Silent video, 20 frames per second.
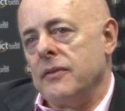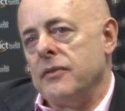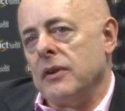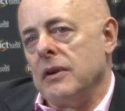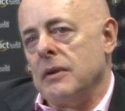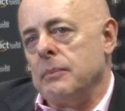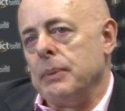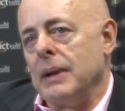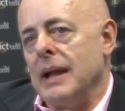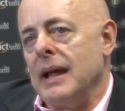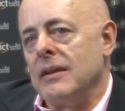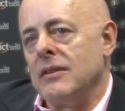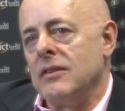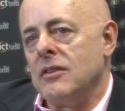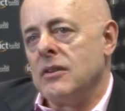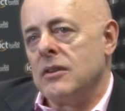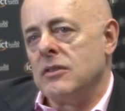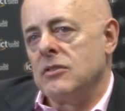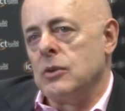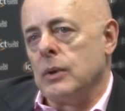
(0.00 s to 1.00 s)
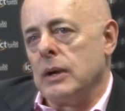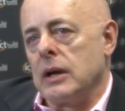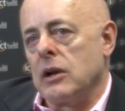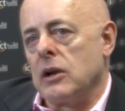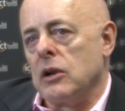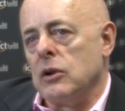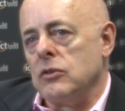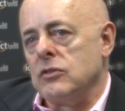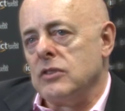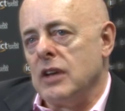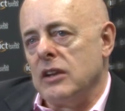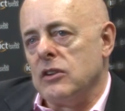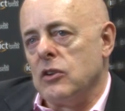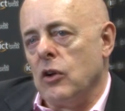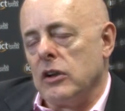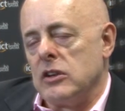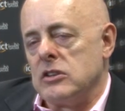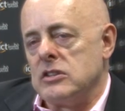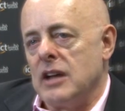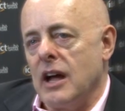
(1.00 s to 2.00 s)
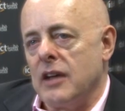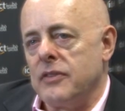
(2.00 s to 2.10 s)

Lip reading: for a blend to include technology.